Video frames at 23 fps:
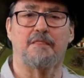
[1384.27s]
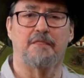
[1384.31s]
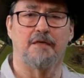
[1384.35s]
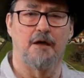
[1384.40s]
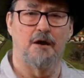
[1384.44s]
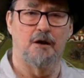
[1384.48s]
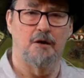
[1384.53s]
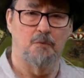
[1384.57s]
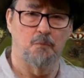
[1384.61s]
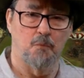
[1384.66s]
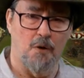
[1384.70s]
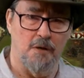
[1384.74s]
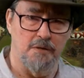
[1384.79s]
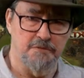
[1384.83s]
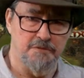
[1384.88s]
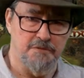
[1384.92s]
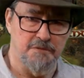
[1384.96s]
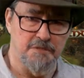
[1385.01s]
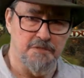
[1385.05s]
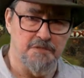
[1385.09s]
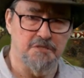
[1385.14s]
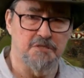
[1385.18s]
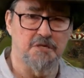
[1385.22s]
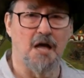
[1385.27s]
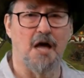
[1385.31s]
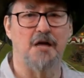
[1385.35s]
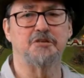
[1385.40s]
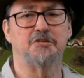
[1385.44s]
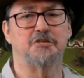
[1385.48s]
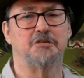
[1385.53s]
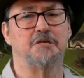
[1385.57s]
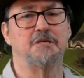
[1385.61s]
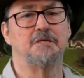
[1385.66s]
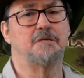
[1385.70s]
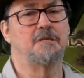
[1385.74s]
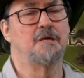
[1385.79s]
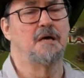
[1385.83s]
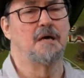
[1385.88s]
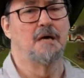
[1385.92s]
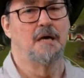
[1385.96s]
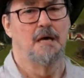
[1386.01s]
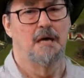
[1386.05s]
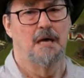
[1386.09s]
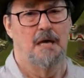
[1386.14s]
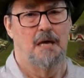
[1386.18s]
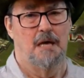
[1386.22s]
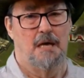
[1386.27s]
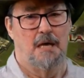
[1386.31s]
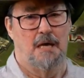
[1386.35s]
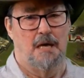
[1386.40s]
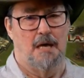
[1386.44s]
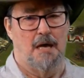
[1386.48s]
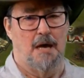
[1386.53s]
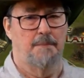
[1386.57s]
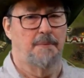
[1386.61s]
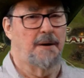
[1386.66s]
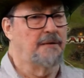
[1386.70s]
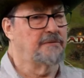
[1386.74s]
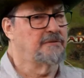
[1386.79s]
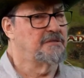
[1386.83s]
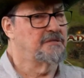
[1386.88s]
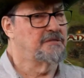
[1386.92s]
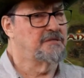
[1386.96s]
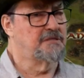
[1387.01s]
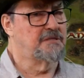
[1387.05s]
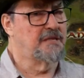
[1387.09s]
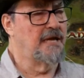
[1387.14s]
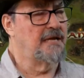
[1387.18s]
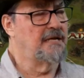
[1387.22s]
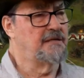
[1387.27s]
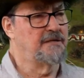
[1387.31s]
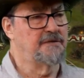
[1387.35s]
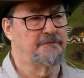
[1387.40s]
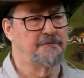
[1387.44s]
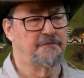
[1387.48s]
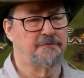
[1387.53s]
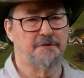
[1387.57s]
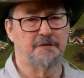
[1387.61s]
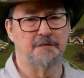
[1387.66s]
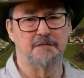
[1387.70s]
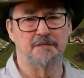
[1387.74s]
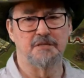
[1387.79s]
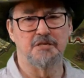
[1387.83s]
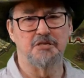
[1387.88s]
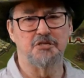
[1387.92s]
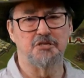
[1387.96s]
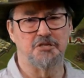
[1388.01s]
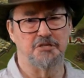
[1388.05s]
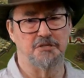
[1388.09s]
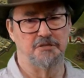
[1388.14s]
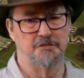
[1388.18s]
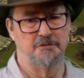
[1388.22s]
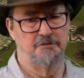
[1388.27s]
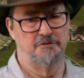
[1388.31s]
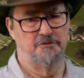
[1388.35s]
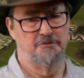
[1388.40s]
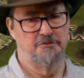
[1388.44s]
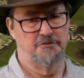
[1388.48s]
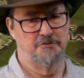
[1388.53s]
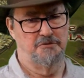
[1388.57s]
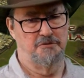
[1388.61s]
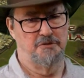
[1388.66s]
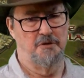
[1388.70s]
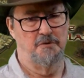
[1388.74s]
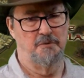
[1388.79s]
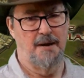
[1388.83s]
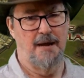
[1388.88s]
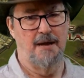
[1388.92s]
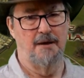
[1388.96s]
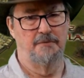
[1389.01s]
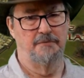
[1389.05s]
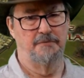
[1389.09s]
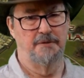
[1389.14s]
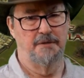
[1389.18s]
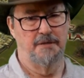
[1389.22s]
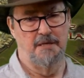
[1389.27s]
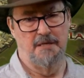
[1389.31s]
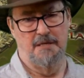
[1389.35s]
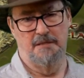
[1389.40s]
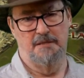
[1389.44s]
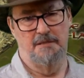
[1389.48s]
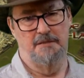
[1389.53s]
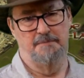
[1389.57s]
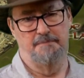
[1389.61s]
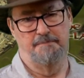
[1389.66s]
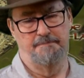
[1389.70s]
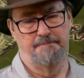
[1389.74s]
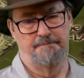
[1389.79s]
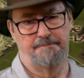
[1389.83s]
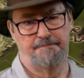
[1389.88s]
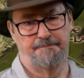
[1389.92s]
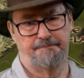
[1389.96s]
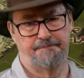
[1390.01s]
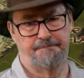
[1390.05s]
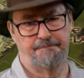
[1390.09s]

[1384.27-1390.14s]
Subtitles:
There was discussion about the state of conditions around the kingdom.